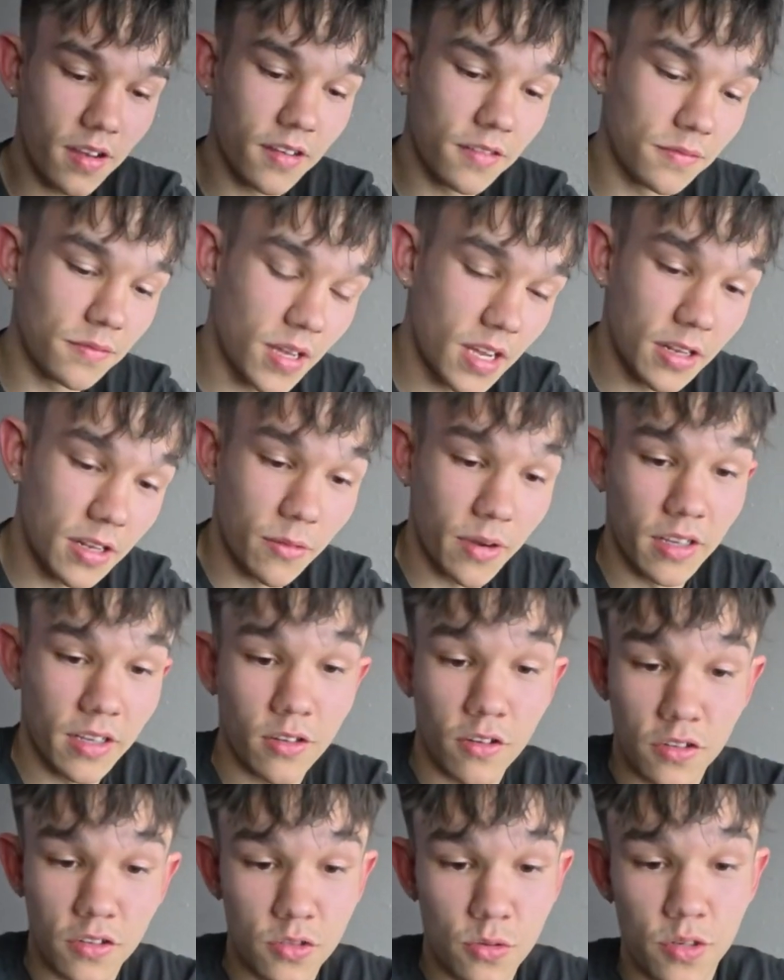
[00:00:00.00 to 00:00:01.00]
anyway,
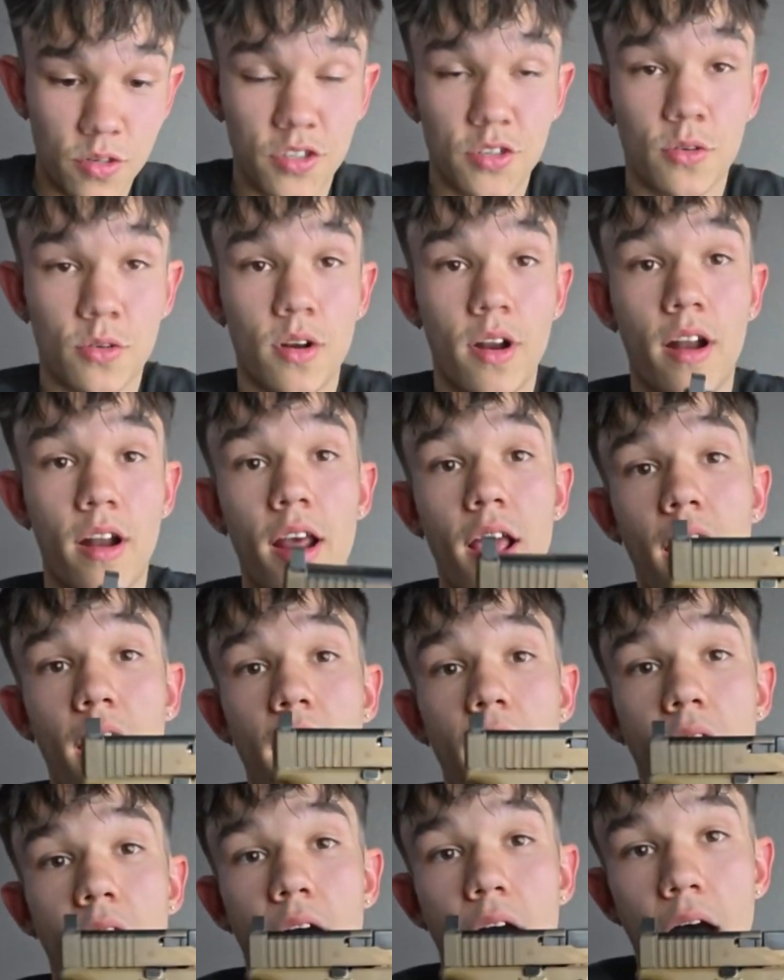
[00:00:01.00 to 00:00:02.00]
long story short,
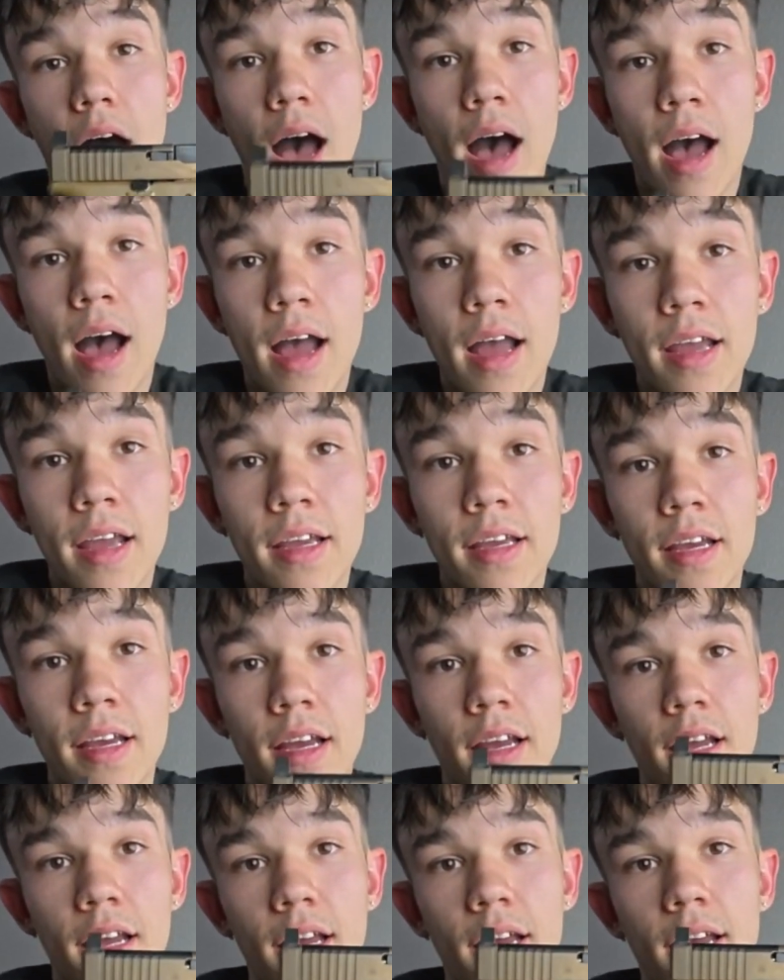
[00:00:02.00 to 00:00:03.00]
I
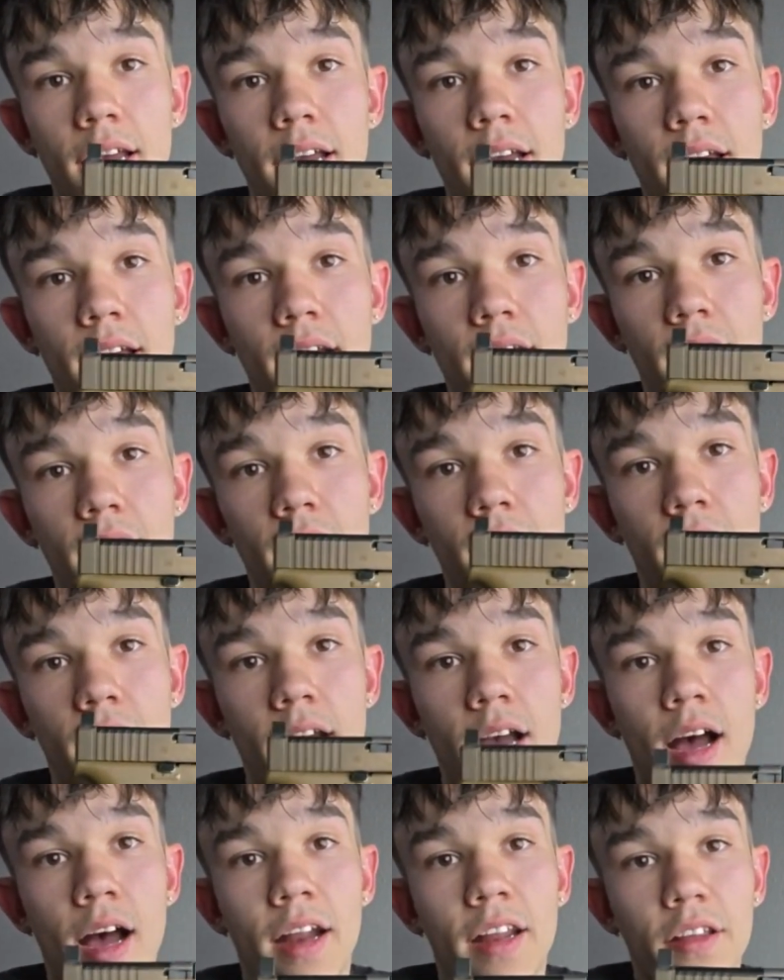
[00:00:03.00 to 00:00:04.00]

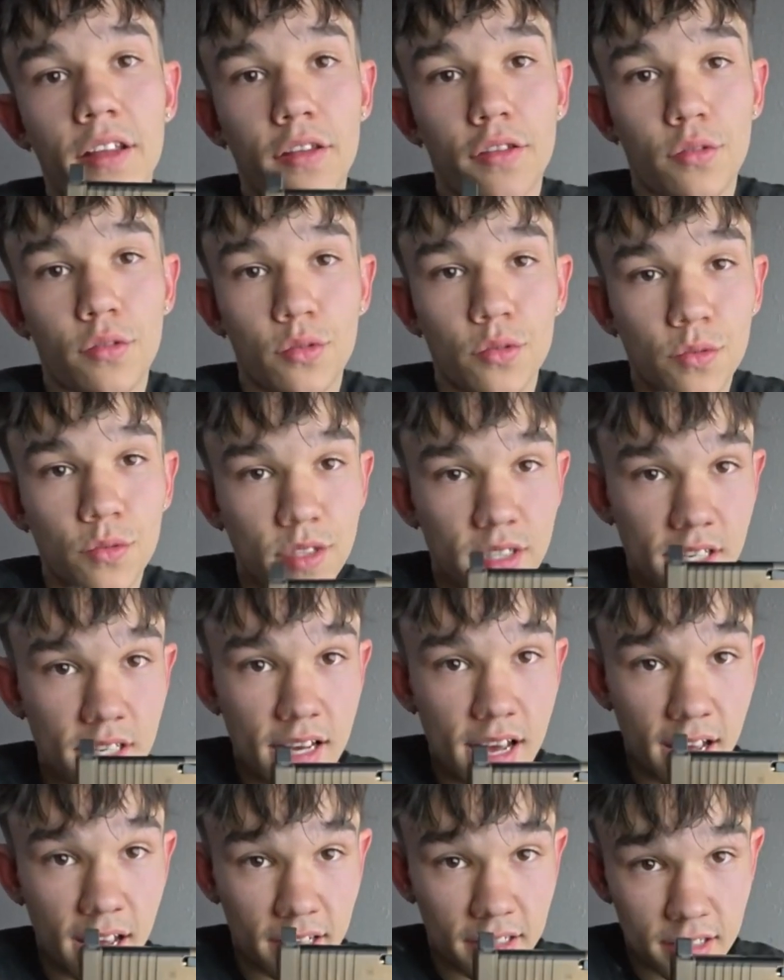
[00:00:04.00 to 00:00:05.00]
got it through
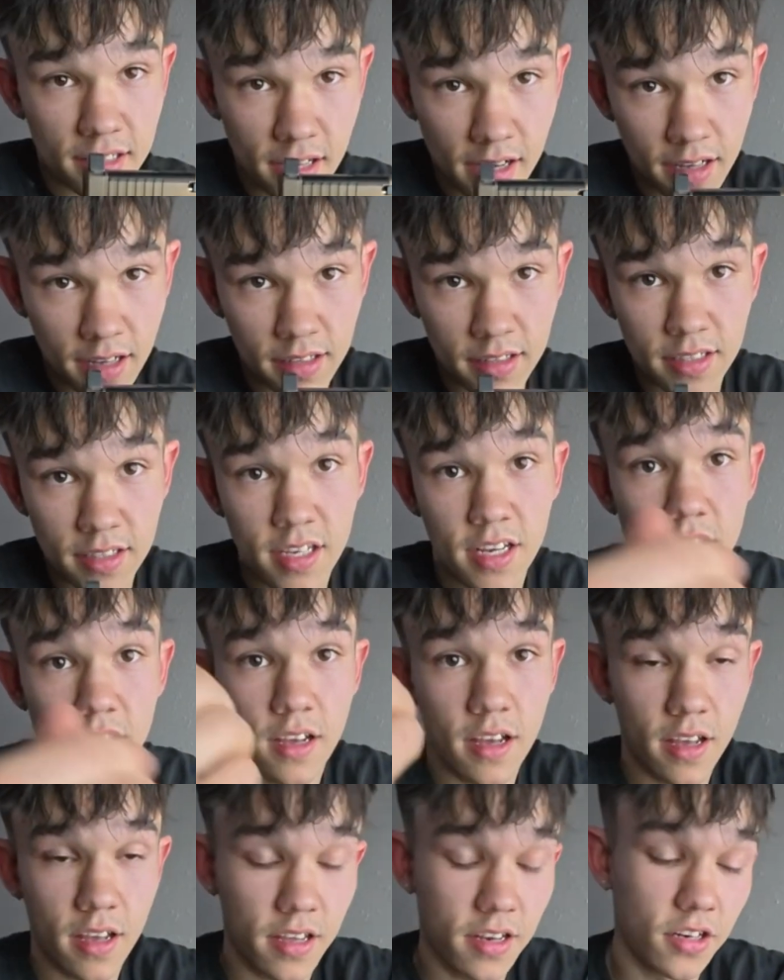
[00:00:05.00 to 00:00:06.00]
ZX Guns
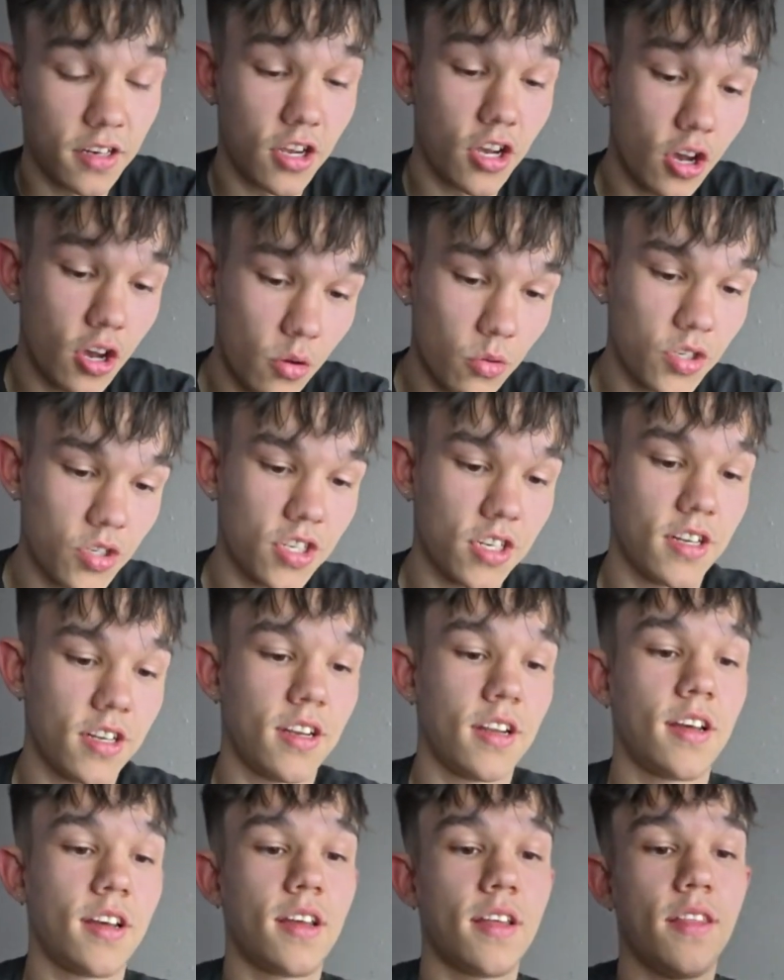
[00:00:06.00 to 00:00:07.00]
in
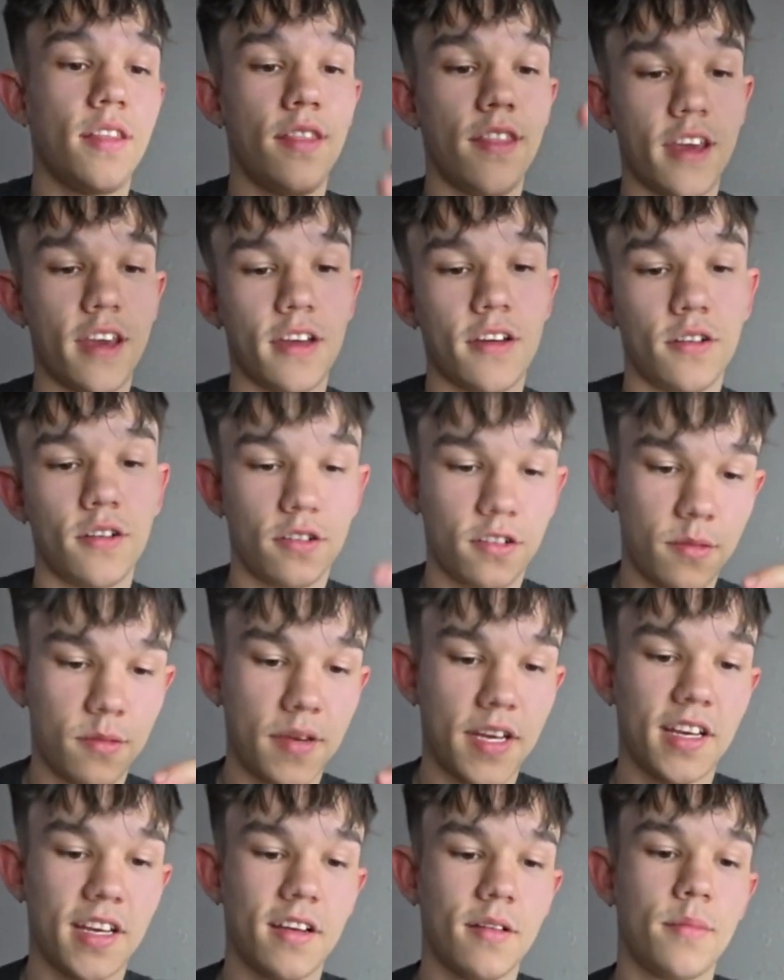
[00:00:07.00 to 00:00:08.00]
Goshen. They hooked
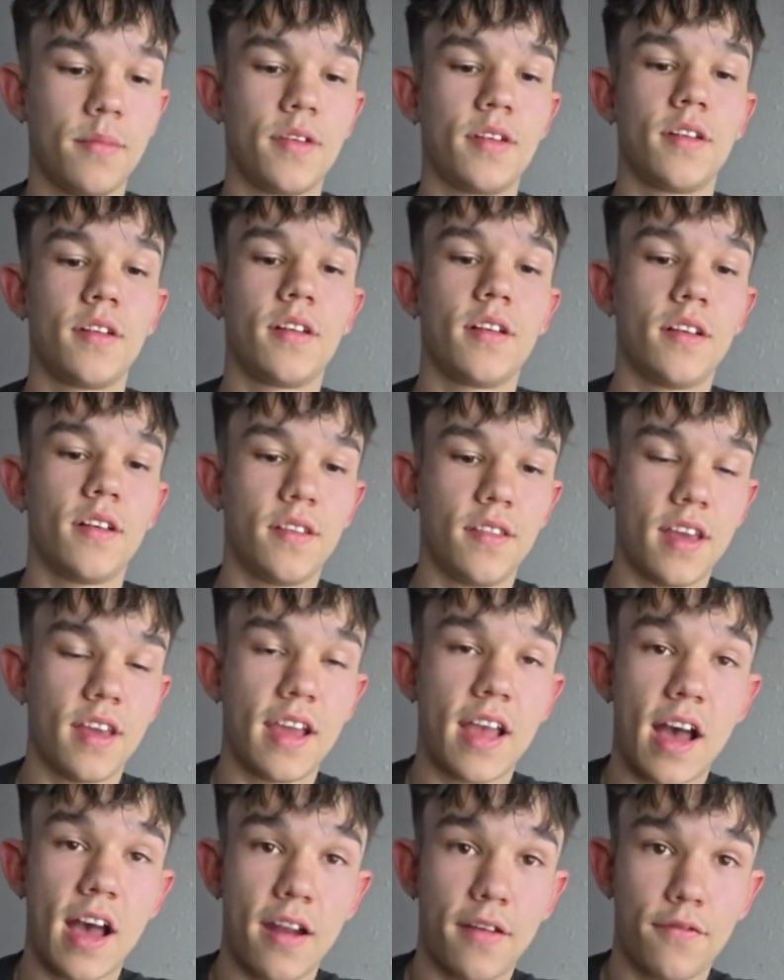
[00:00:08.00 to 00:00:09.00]
me up. They
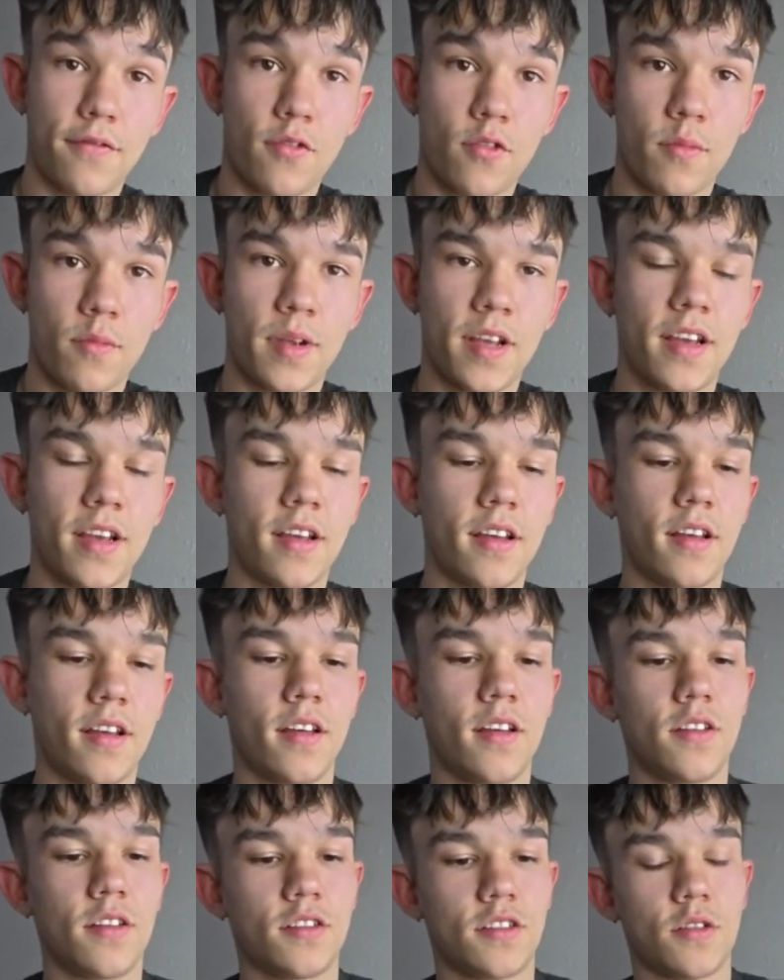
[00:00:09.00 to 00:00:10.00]
got it for me.
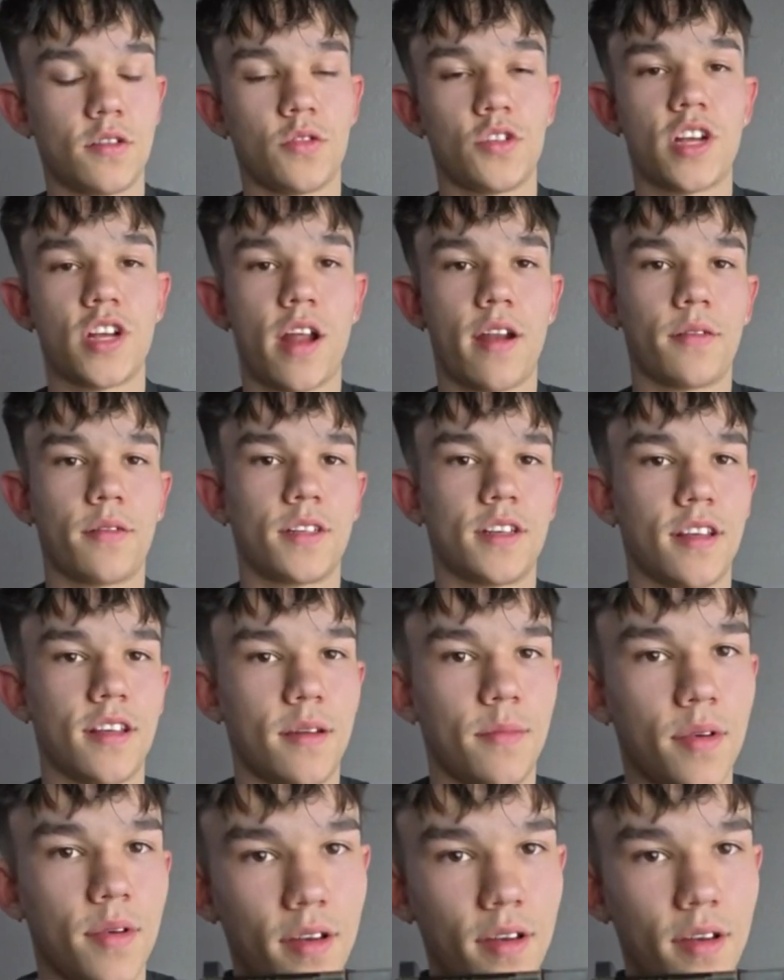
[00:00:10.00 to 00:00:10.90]
So shout out to them.